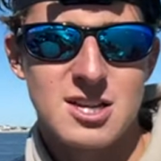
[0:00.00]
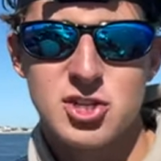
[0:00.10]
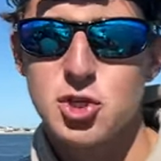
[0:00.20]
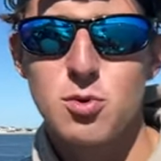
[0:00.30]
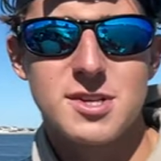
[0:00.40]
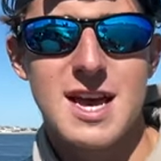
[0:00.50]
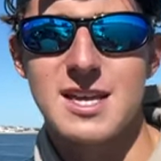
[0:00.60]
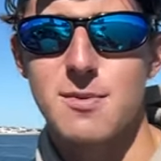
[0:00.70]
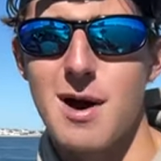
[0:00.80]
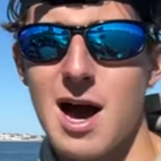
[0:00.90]
soon as I
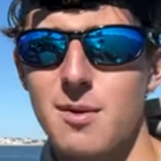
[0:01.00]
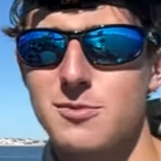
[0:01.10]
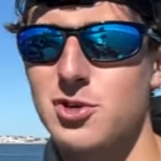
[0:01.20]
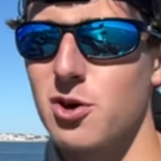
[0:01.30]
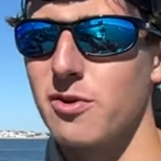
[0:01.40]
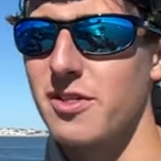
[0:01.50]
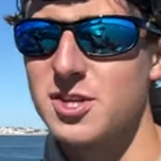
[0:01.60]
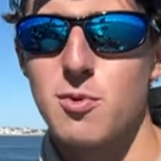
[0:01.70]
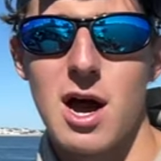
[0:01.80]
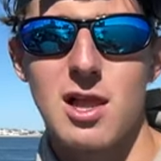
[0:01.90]
hit the bottom too. This
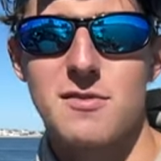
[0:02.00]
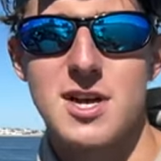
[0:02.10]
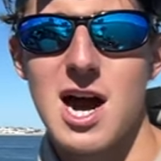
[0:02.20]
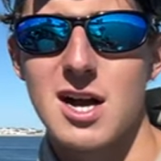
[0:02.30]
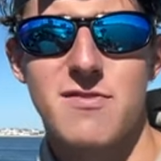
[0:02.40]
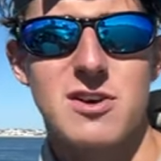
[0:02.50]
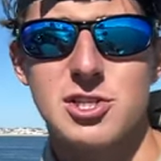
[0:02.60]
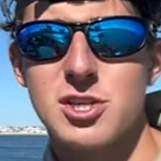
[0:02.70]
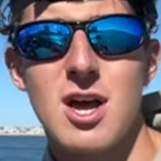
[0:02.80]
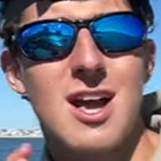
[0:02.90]
is why I love tog
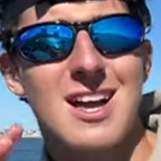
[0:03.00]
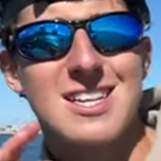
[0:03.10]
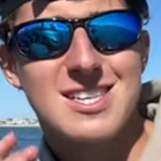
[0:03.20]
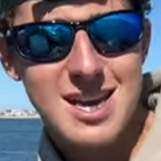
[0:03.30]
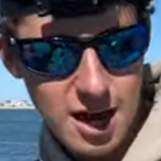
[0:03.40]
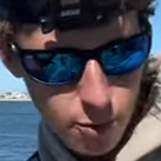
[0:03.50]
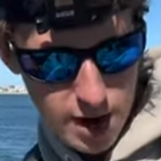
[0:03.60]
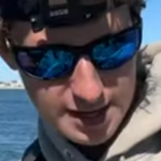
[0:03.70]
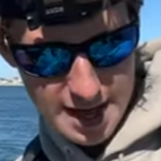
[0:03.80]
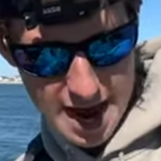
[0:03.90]
fishing. Just gotta
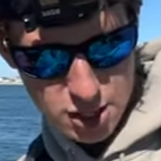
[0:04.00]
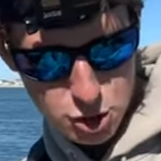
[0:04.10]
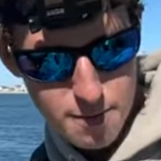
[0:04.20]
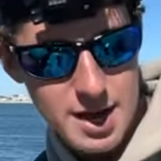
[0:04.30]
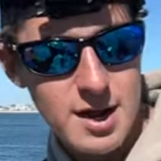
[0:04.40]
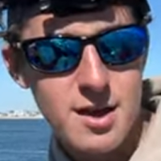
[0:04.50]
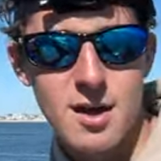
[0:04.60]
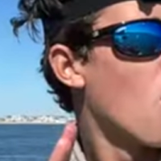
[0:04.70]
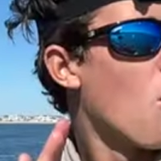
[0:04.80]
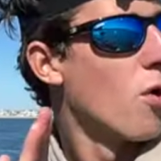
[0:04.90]
wait that extra minute.
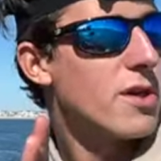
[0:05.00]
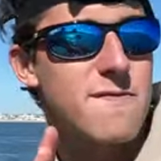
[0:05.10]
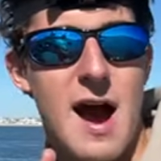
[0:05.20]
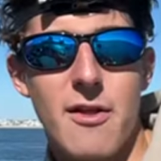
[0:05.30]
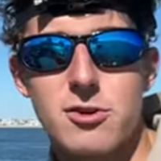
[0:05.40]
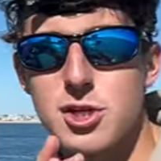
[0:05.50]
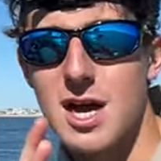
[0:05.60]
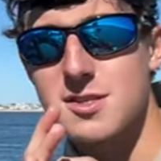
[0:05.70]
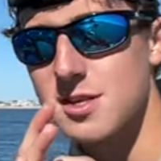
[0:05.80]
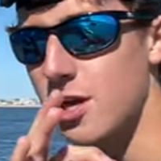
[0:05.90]
Holy Father
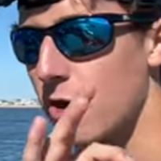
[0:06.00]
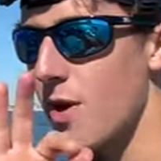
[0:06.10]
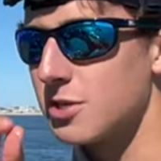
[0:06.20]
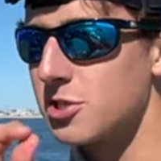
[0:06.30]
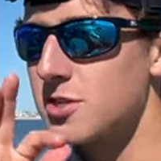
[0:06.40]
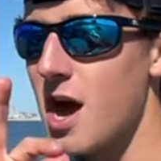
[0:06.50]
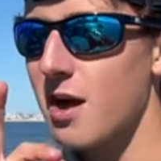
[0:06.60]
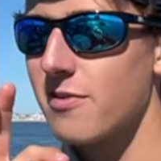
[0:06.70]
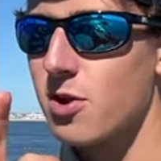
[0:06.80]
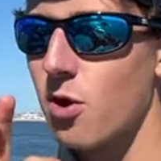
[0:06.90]
John Skinner watched his
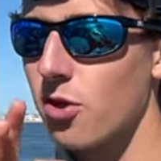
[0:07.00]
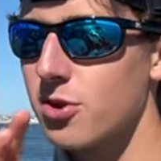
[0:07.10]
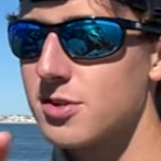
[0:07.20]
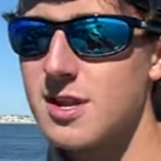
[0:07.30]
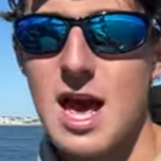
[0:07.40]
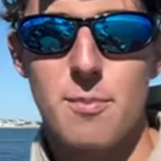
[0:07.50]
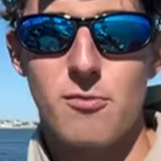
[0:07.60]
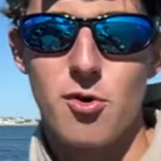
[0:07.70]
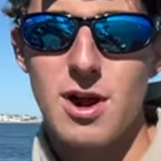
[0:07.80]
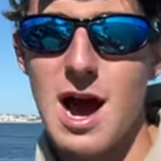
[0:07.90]
tog video earlier today up in
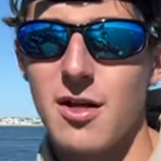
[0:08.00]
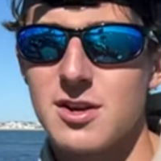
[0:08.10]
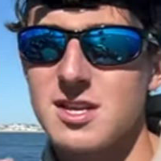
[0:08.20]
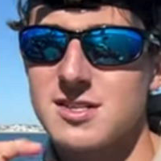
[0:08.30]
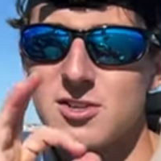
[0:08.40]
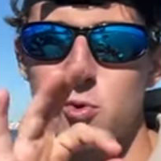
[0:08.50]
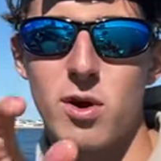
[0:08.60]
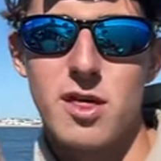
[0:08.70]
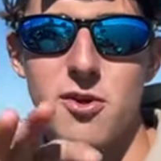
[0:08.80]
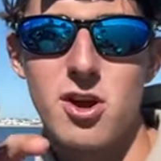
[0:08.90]
Rhode Island. He said
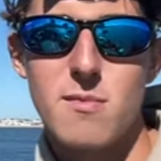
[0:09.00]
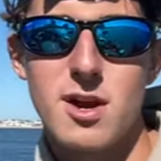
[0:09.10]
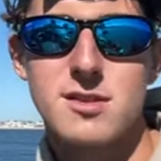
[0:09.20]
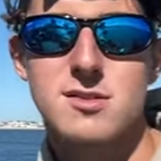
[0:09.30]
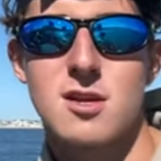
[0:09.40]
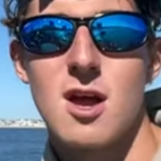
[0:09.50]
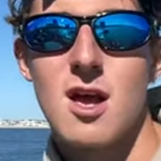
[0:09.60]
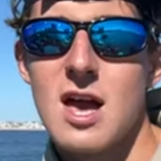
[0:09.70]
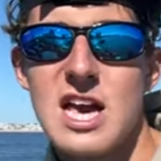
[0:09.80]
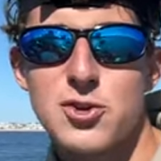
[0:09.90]
20, 30 minutes
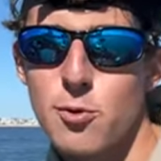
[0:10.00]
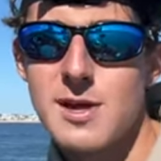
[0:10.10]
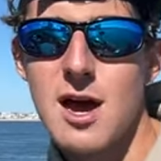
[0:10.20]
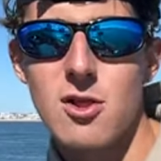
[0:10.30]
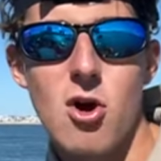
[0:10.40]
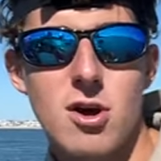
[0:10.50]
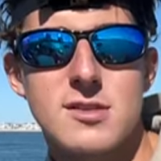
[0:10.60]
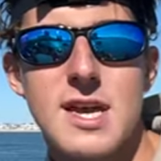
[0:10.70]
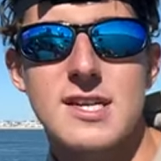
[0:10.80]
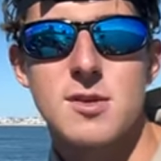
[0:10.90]
is normally how long it
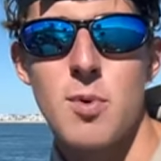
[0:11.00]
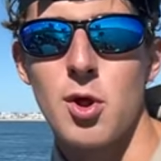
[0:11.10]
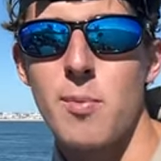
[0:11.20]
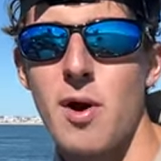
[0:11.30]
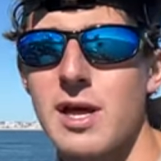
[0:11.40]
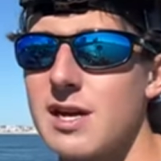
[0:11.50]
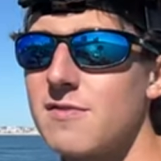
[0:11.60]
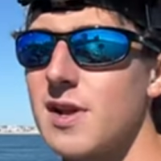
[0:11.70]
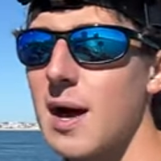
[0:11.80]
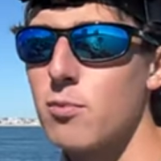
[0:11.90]
takes to build a bite,
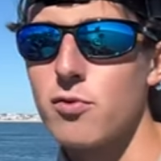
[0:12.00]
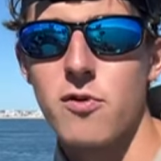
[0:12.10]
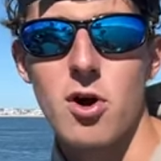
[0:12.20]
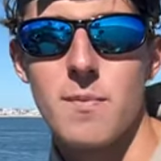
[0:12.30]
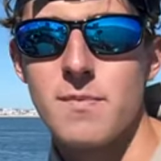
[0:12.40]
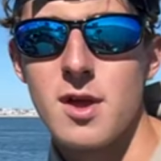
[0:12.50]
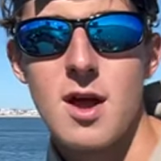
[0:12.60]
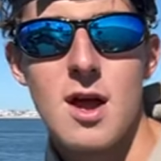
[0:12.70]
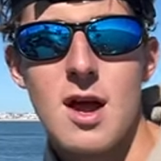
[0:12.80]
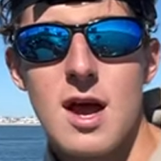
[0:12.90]
if not move on.
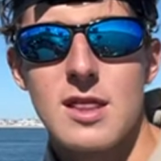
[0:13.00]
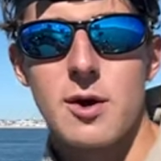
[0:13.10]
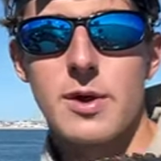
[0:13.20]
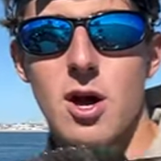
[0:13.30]
And there we